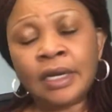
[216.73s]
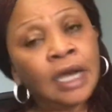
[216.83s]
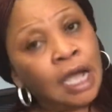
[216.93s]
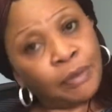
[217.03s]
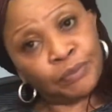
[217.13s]

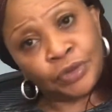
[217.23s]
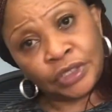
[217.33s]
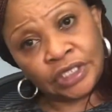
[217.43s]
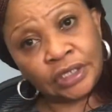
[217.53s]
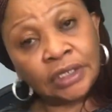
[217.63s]
and
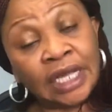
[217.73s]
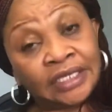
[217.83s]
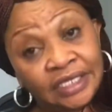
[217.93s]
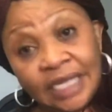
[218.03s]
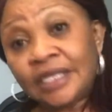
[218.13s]
brought it and
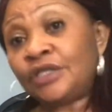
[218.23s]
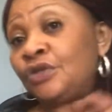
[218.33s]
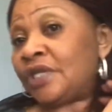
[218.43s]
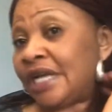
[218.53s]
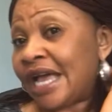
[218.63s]
sent it to
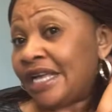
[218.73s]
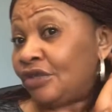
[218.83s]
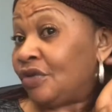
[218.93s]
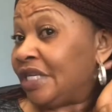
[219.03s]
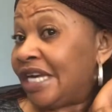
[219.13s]
the guy.
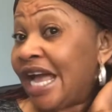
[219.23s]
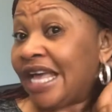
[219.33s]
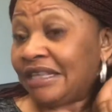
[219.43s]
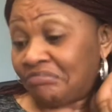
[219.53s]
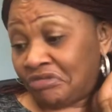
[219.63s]
So the
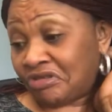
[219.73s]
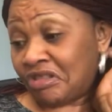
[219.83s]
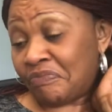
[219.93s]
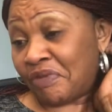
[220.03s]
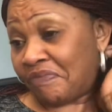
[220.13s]
guy saw
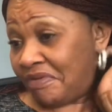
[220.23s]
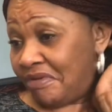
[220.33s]
the paper.